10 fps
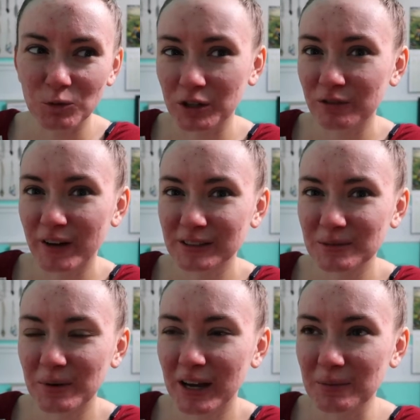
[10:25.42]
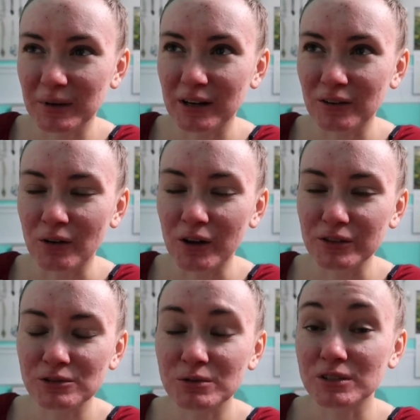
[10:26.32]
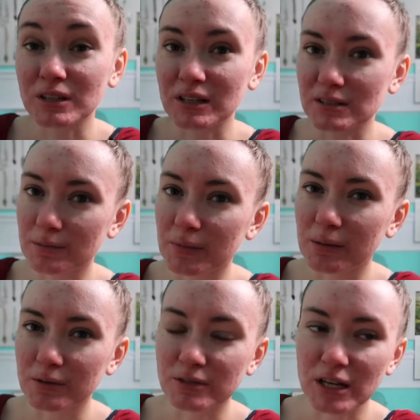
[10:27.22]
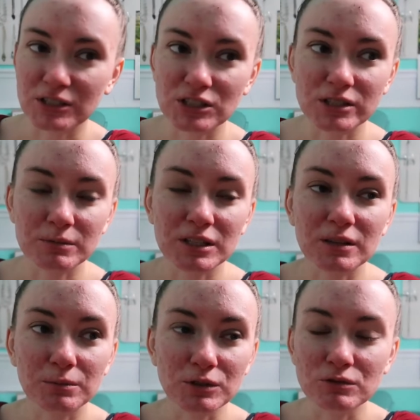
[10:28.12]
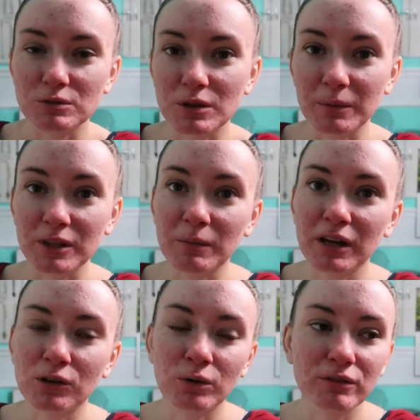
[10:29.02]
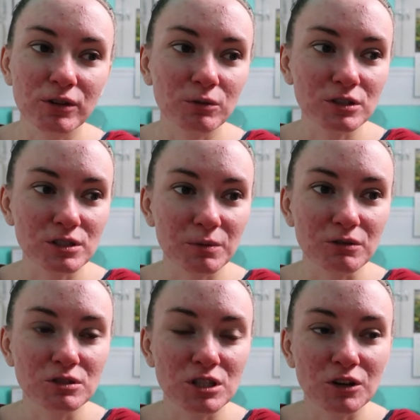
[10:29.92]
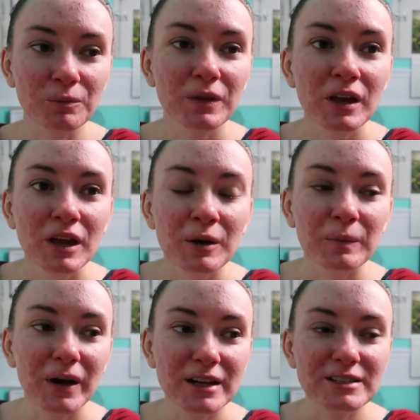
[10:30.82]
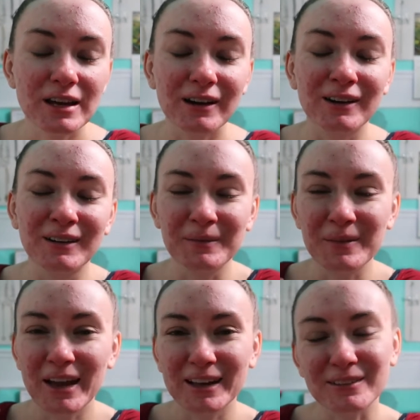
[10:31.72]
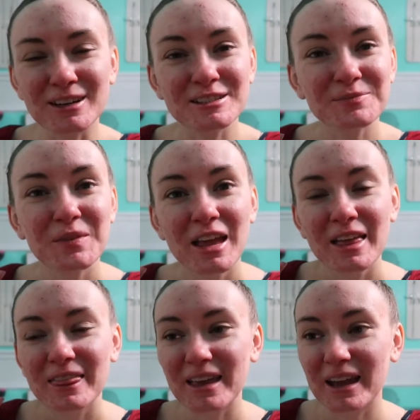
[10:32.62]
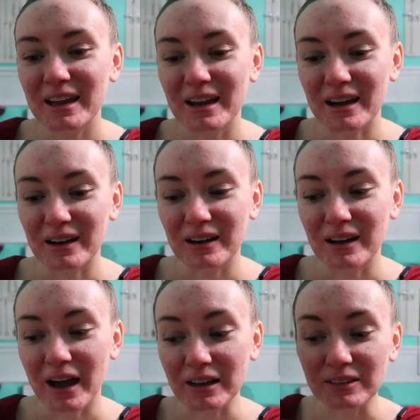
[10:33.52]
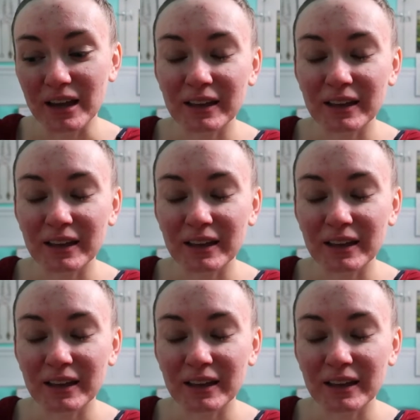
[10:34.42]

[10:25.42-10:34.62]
weren't affected by it, but I don't know, others were. So like I said, maybe it was actually somebody that used them in the microwave that weren't supposed to. But anyways, they had